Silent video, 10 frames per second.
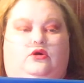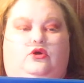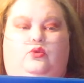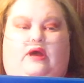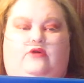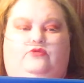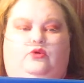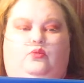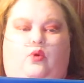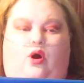
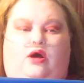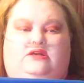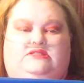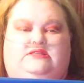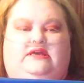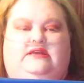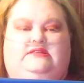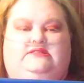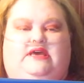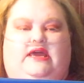Whoever walks in
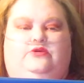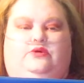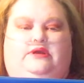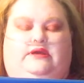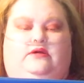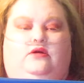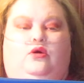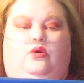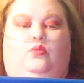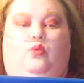integrity
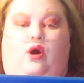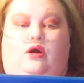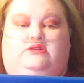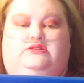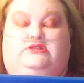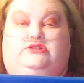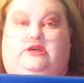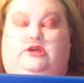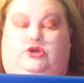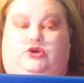walks
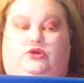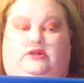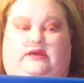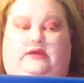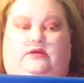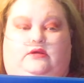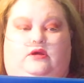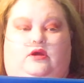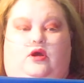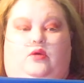securely,
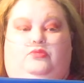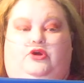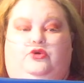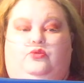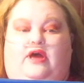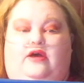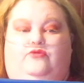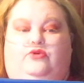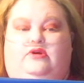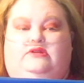but
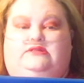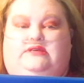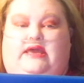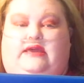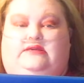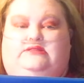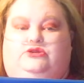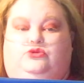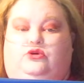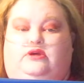whoever takes
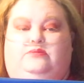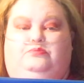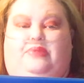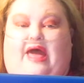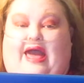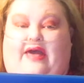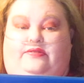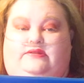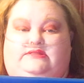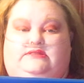crooked
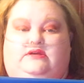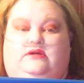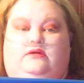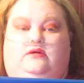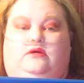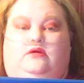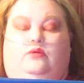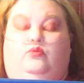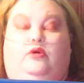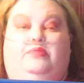paths
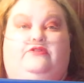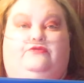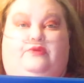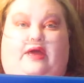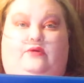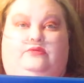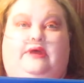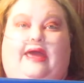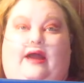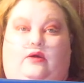will be found
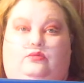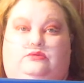out.